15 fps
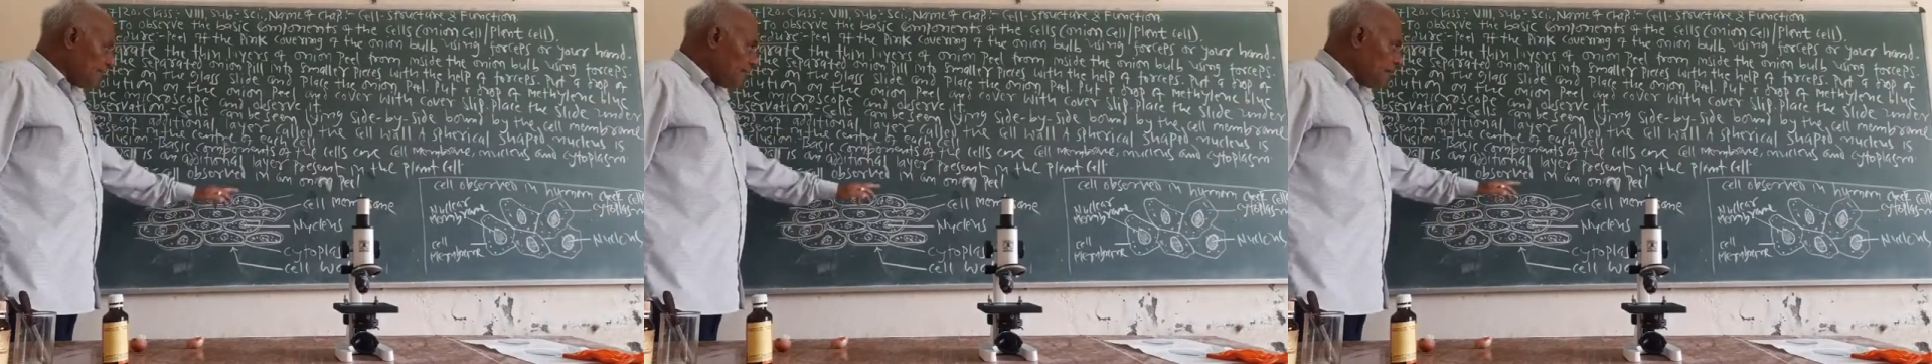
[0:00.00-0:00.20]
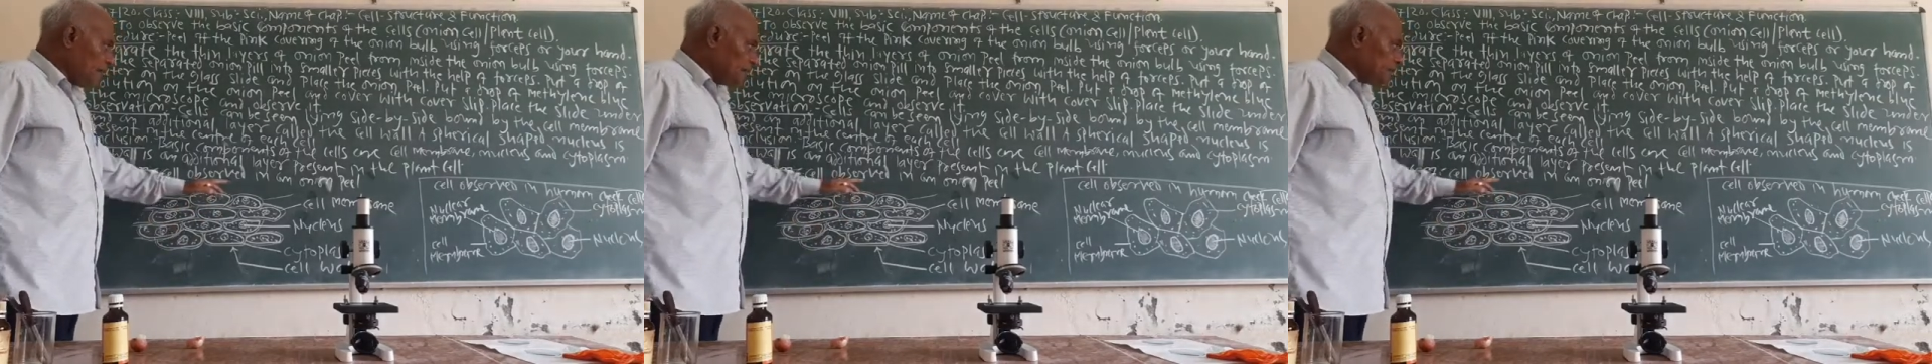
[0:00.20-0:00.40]

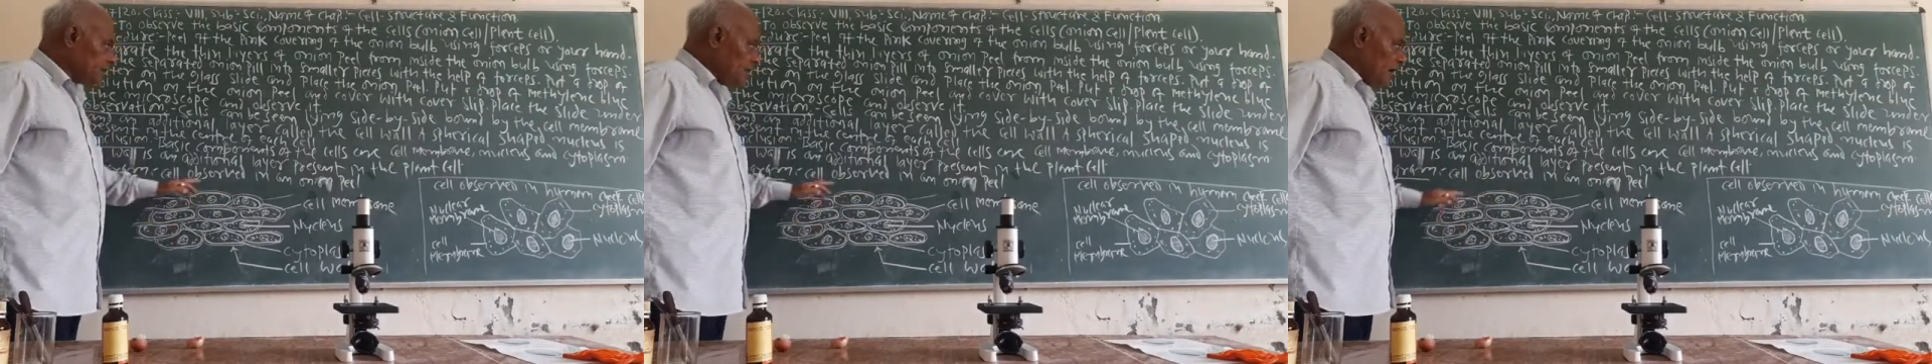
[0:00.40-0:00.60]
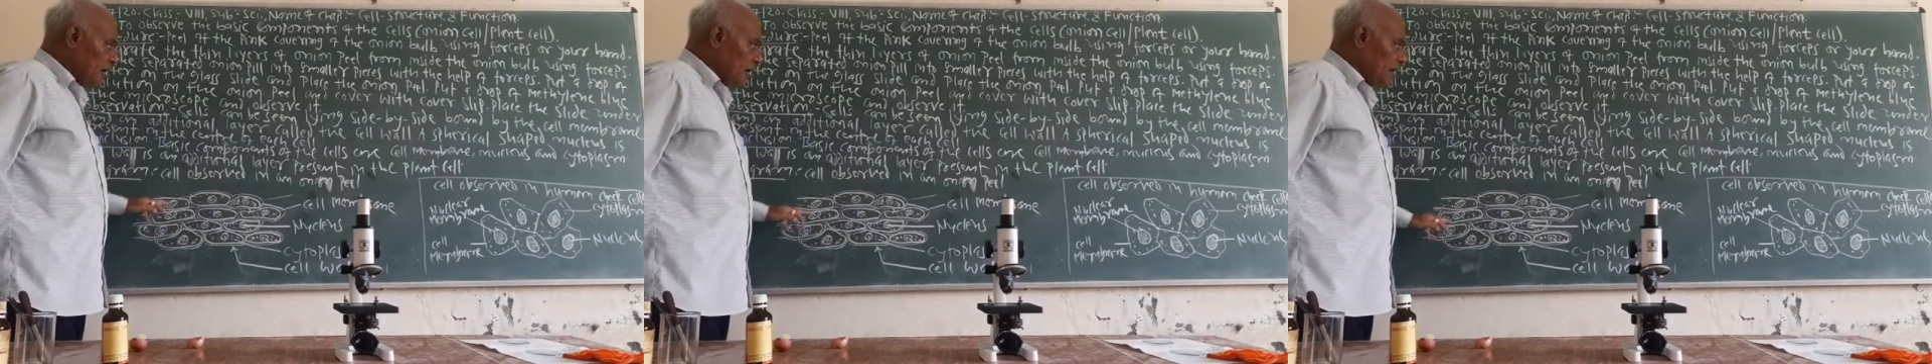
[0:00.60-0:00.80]
by
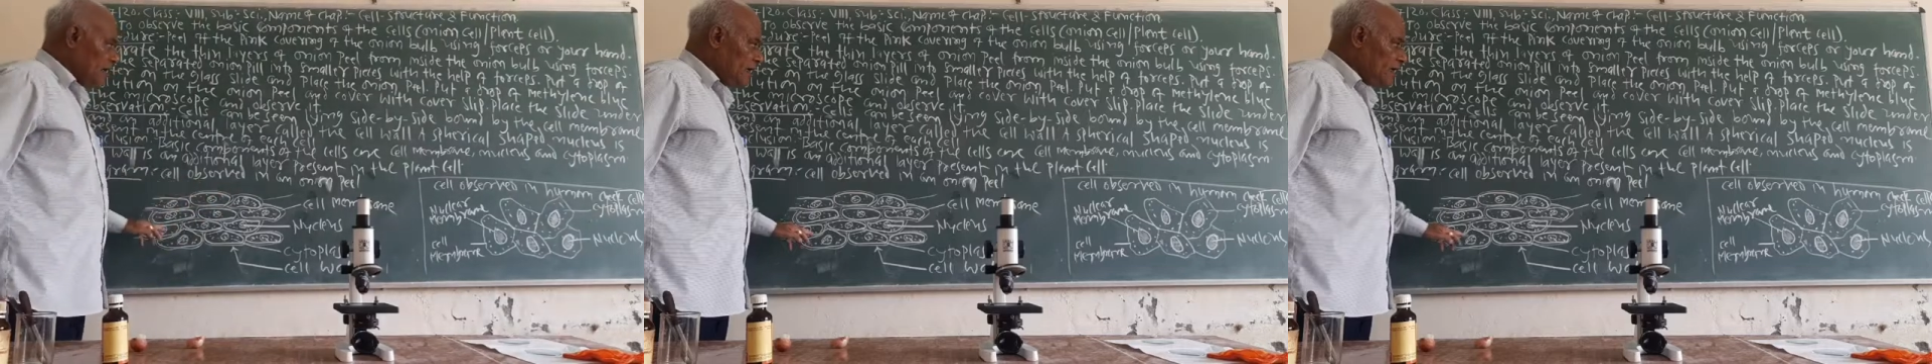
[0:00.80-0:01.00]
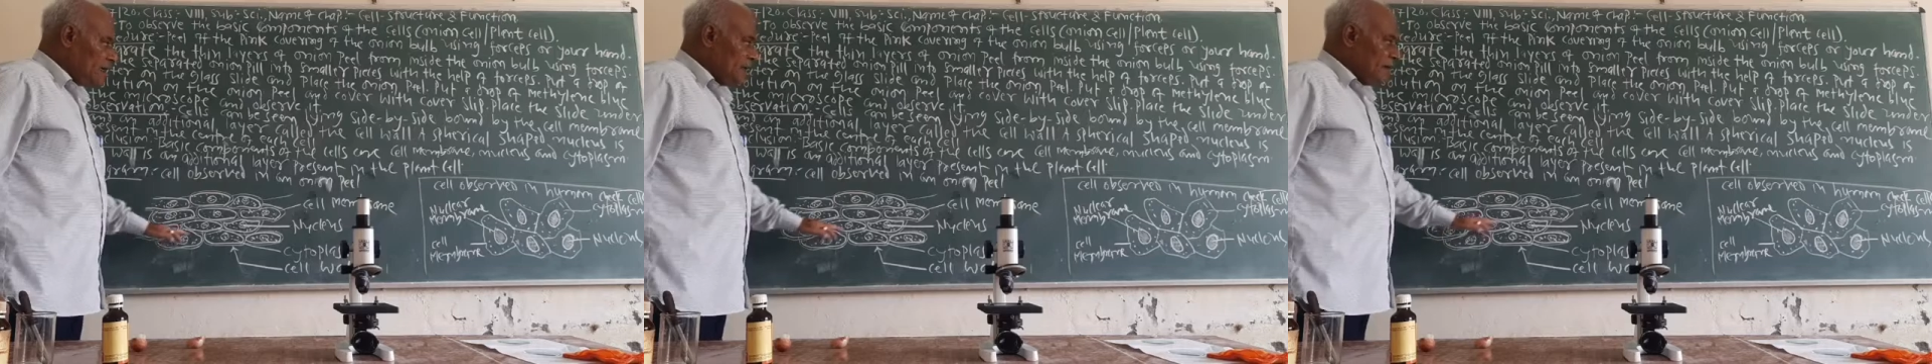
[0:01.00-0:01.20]
side,
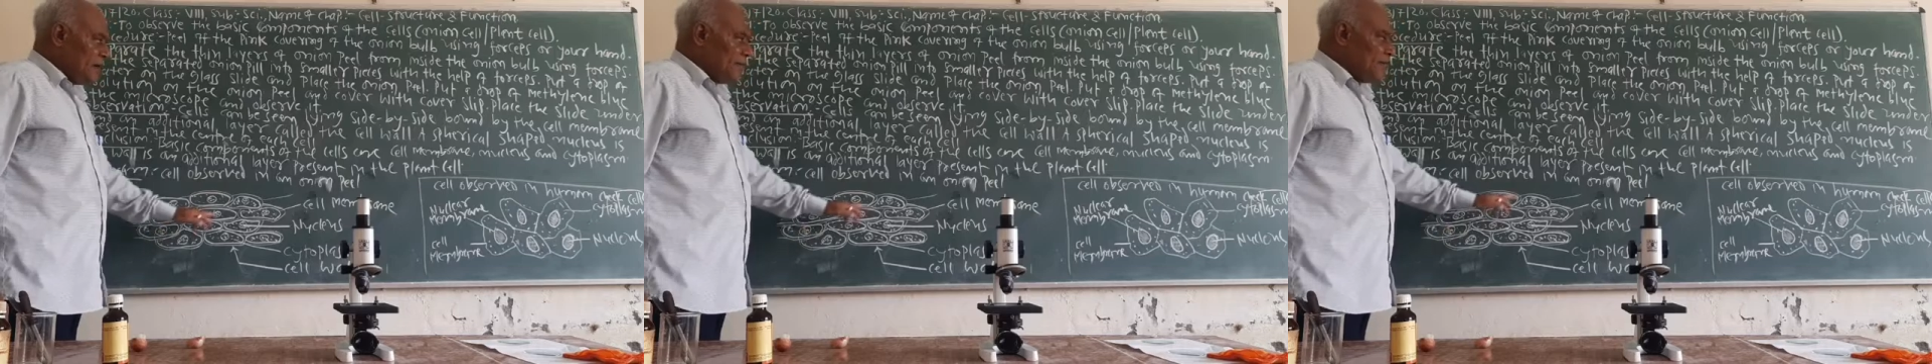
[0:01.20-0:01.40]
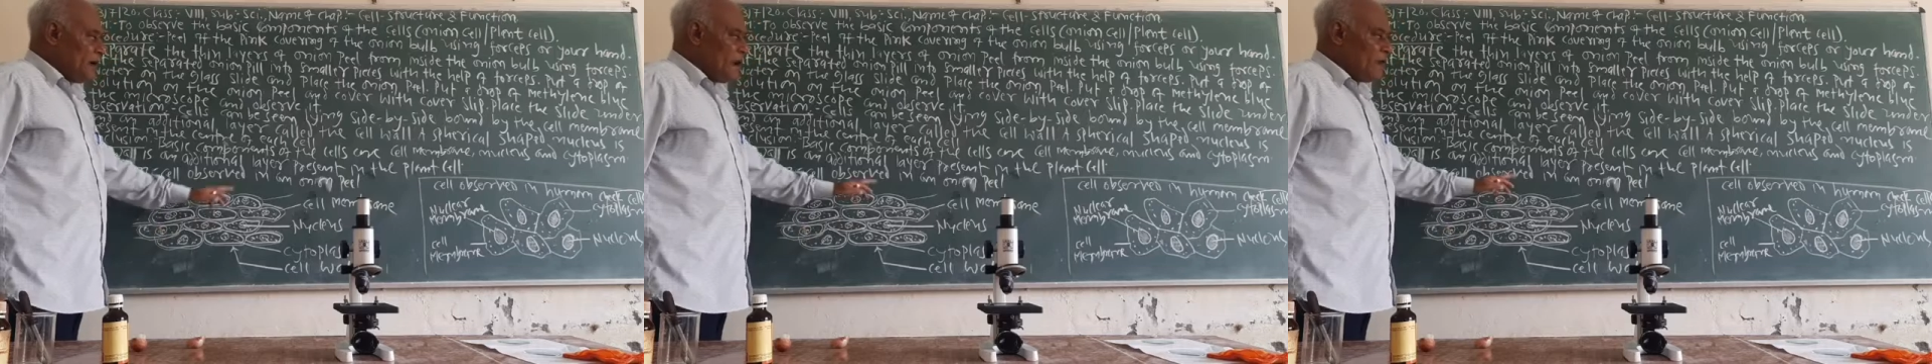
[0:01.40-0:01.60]

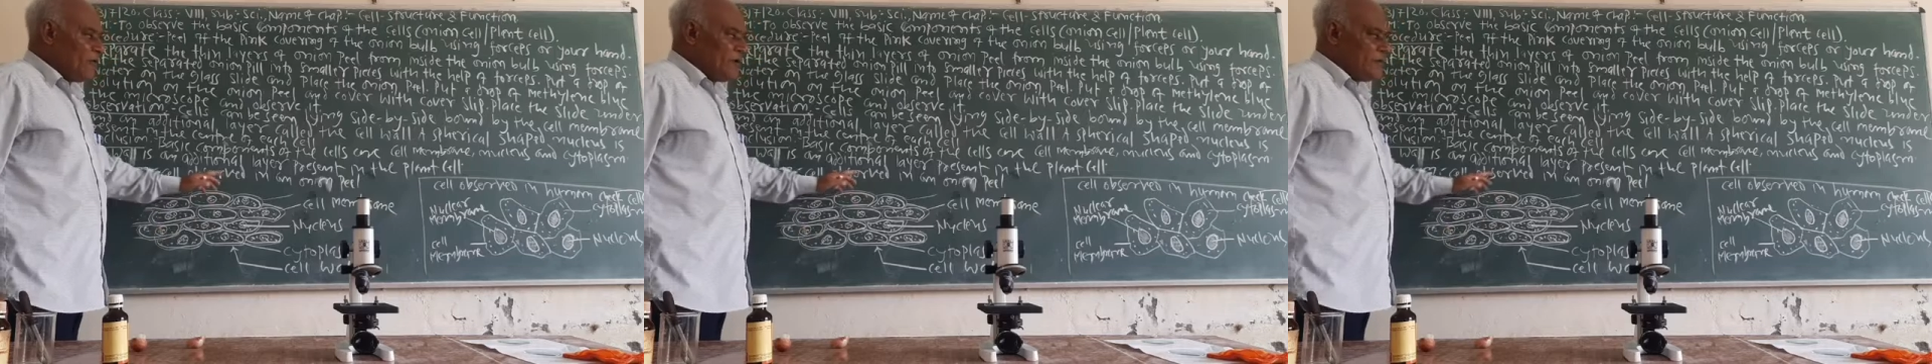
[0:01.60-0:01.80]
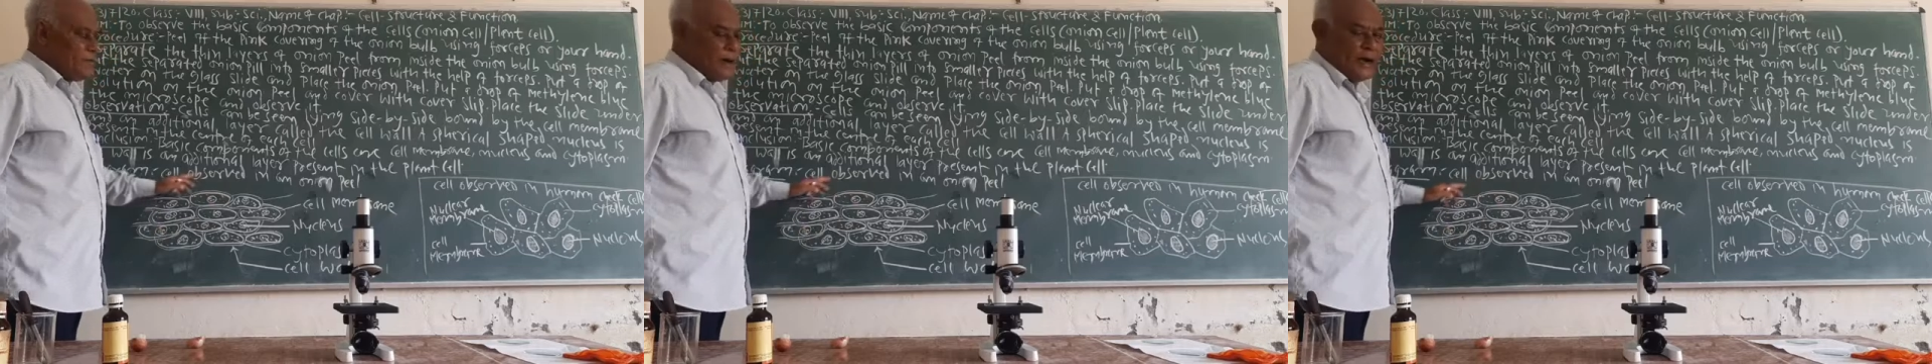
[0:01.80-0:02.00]

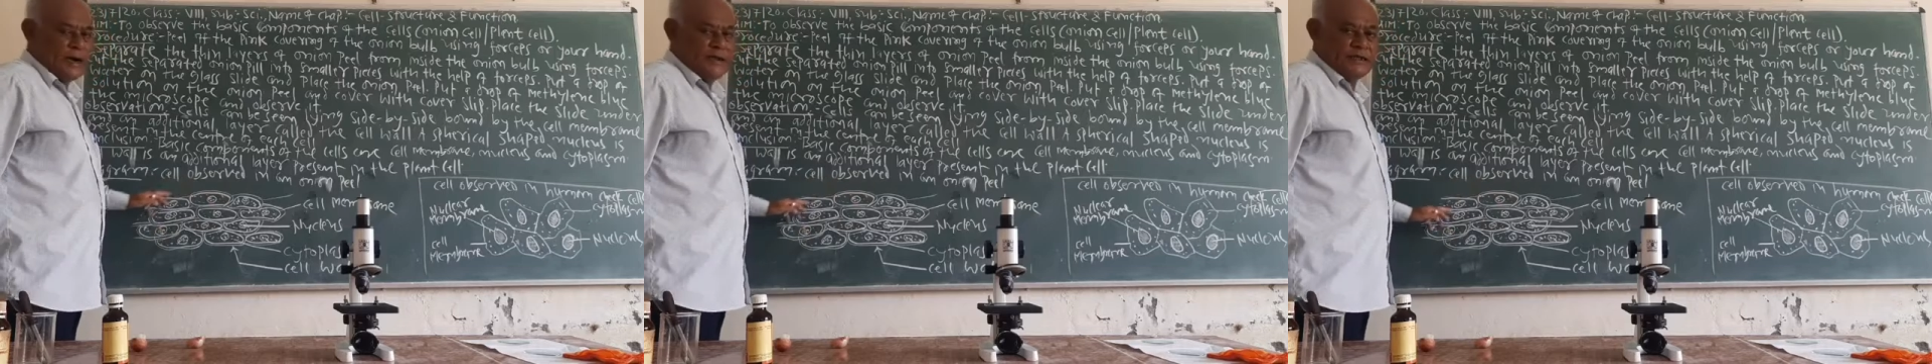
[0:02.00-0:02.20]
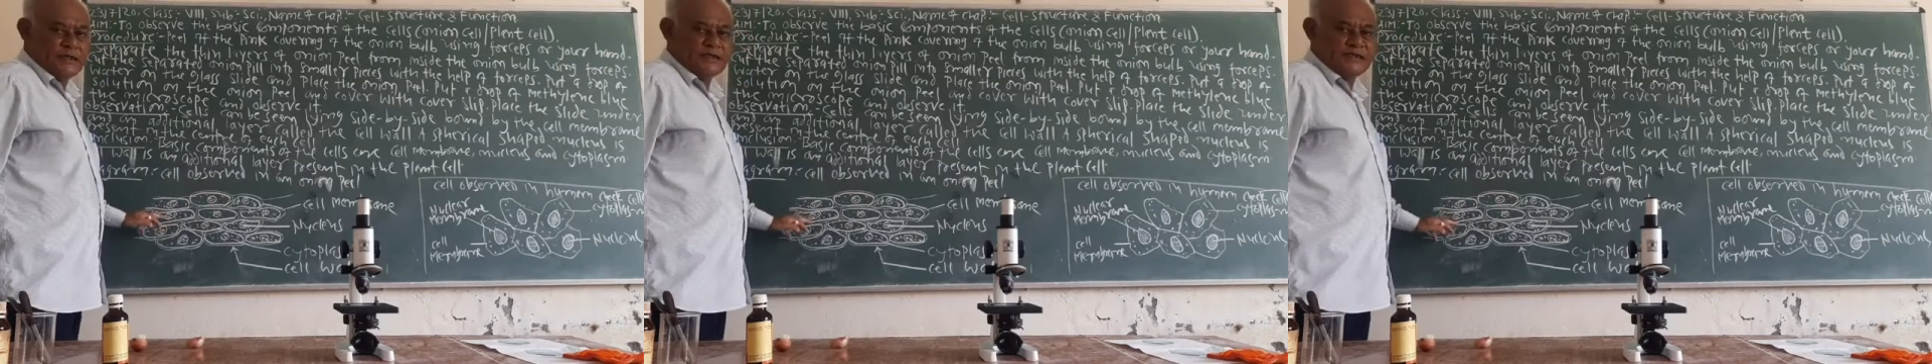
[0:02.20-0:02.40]
bound
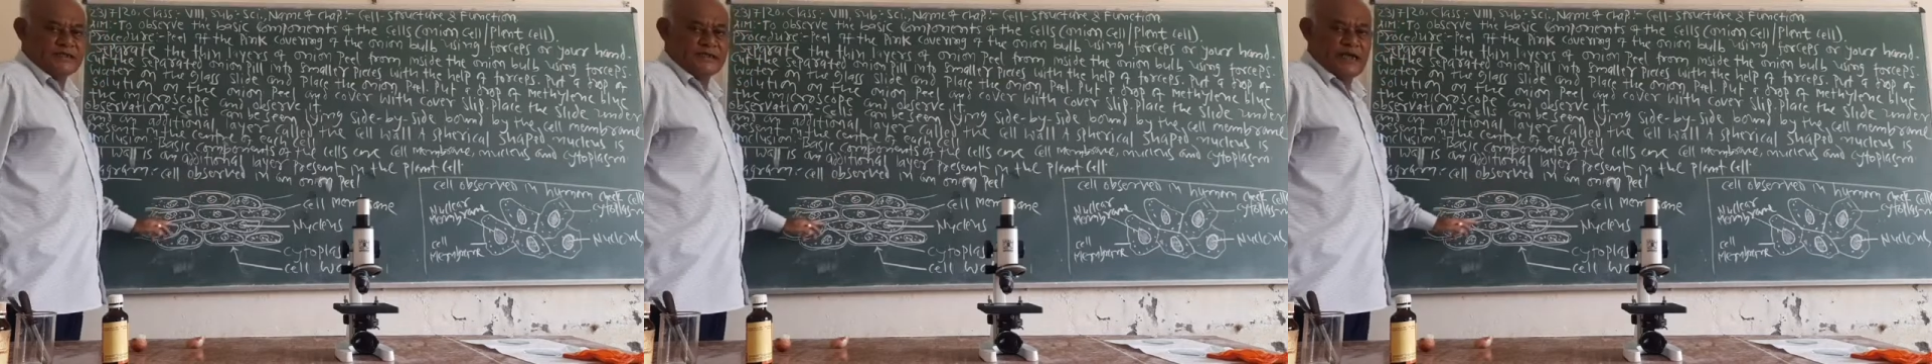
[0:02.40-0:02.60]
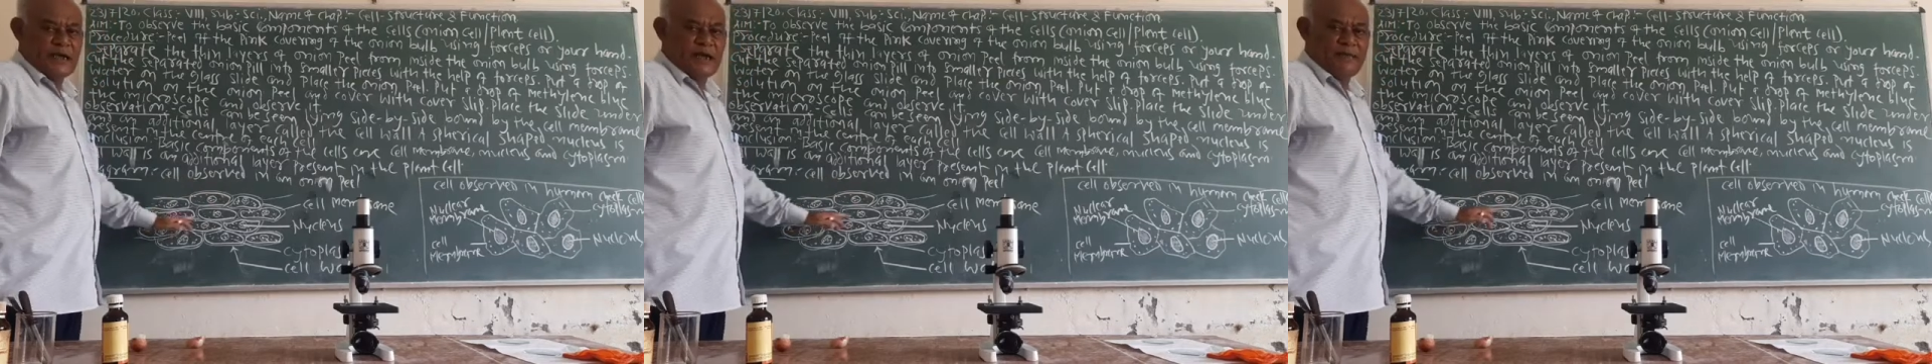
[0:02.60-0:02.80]
by the cell